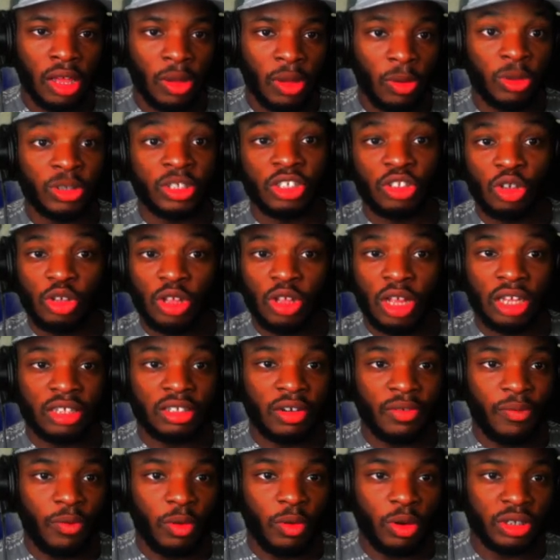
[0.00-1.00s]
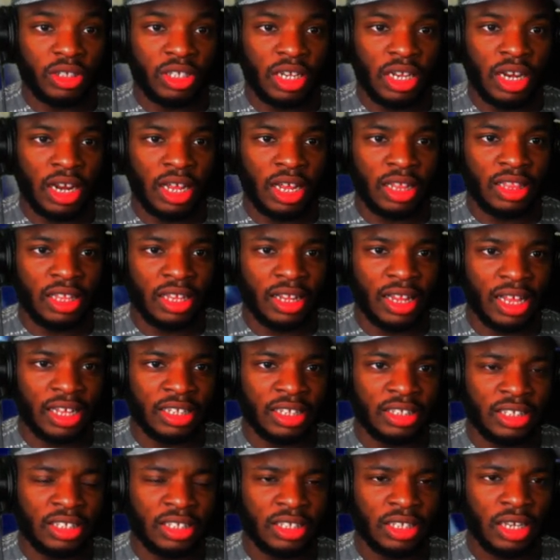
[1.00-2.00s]
2014. I think
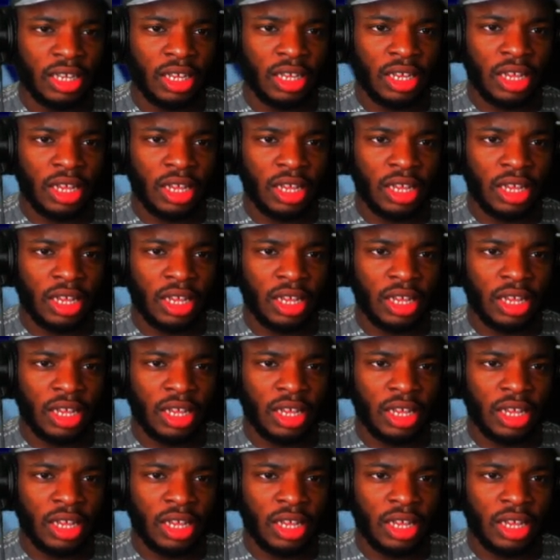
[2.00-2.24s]
that's